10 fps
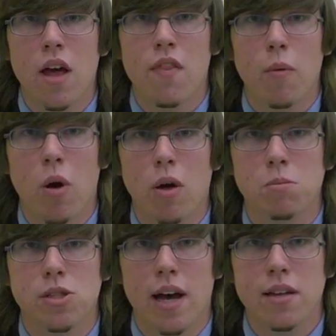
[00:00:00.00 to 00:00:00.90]
they will help
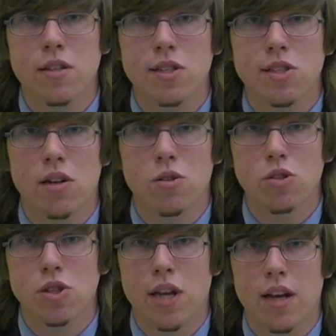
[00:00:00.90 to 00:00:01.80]
scientists
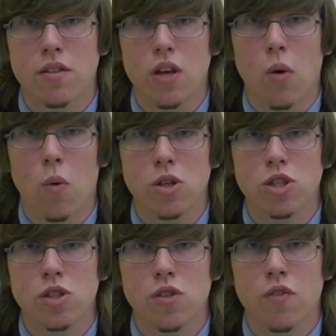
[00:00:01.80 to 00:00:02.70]
understand the
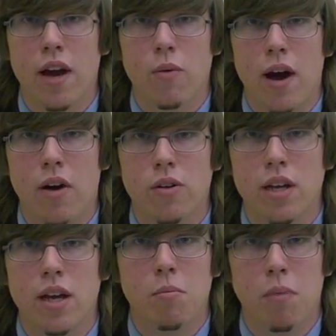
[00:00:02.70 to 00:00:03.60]
origins of
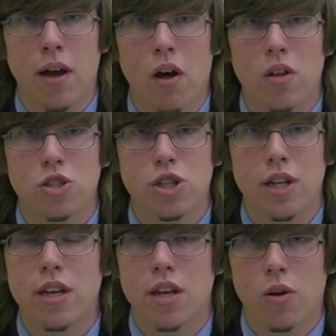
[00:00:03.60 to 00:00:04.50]
chirality in
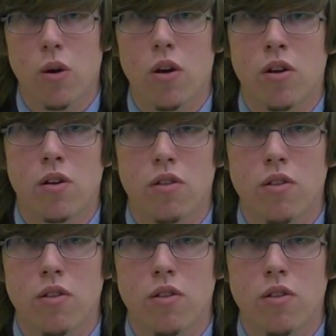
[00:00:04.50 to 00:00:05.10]
biology here on Earth.